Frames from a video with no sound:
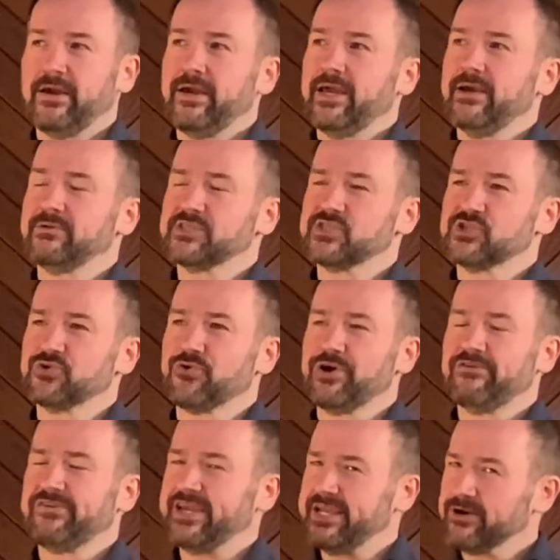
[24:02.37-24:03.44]
It was a
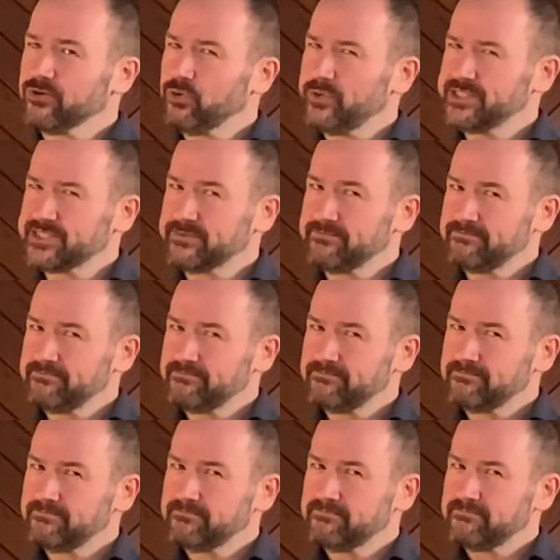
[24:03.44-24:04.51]
story of
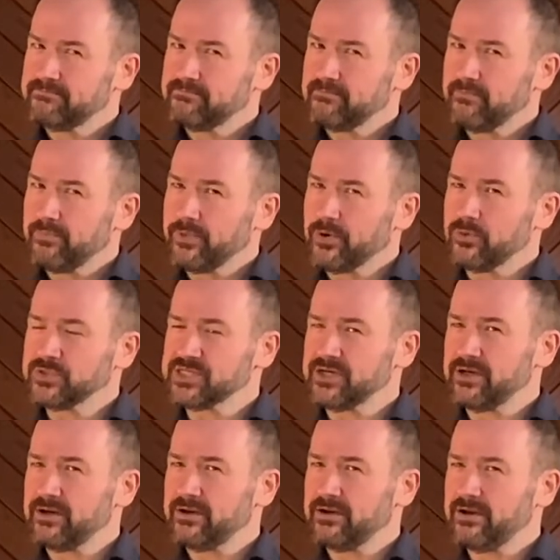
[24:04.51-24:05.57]
heroism. There was
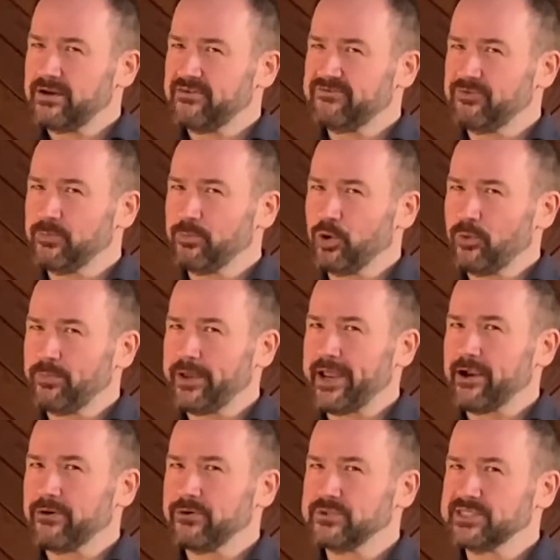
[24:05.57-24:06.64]
a, a football
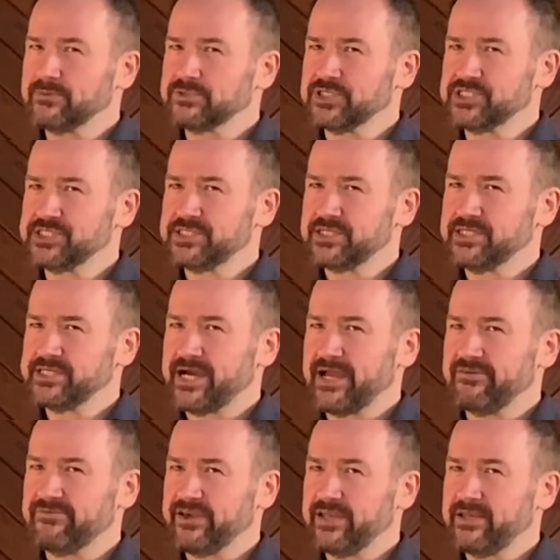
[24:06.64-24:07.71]
player who was able to, to
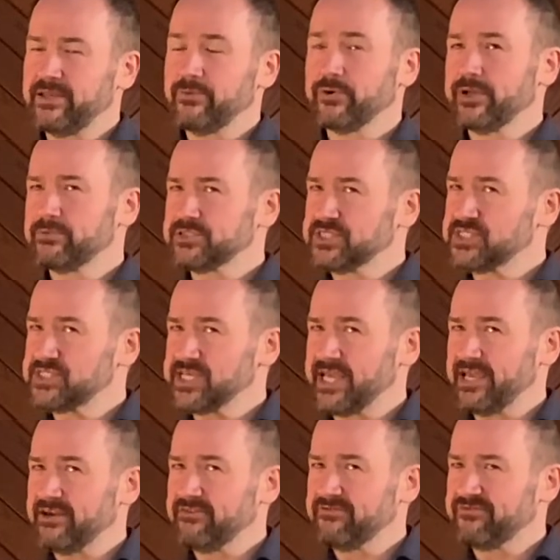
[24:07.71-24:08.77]
dive in, they were able to
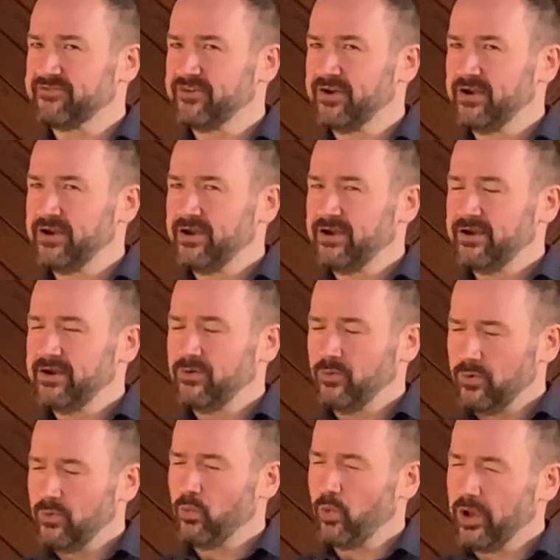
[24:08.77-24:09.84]
save
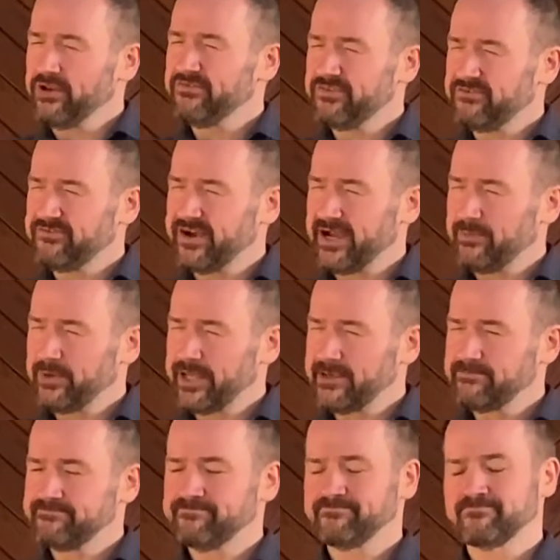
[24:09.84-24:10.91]
one of the
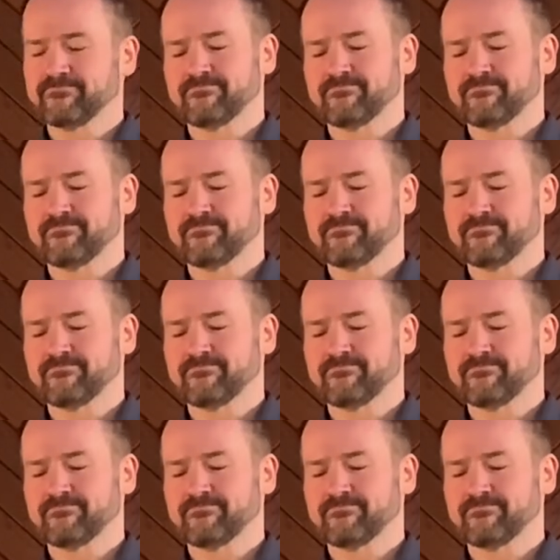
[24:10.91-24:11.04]
family.